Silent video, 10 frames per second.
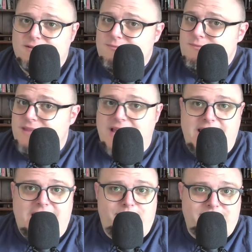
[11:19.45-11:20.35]
That
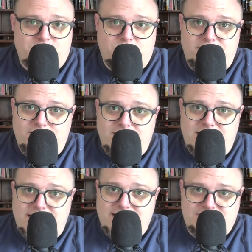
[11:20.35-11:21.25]
happens with
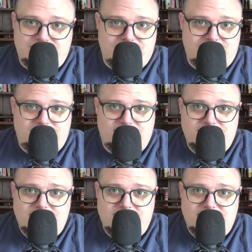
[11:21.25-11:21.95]
me just